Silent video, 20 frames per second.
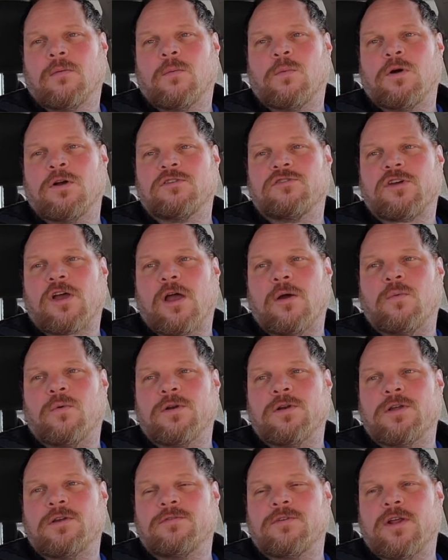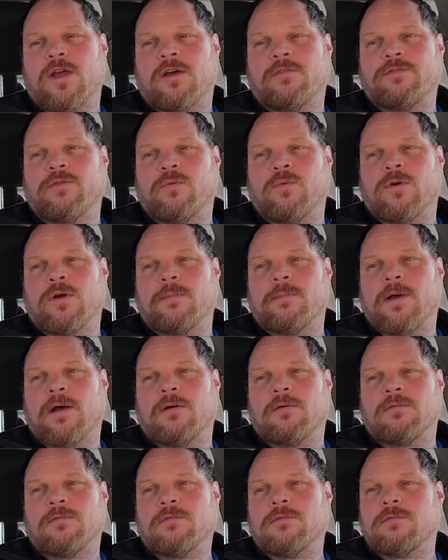which I wouldn't even have to worry
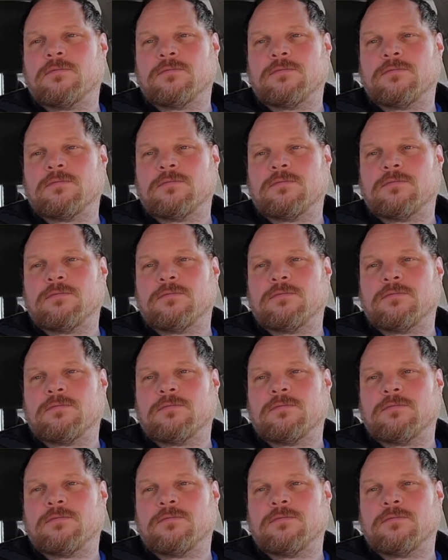about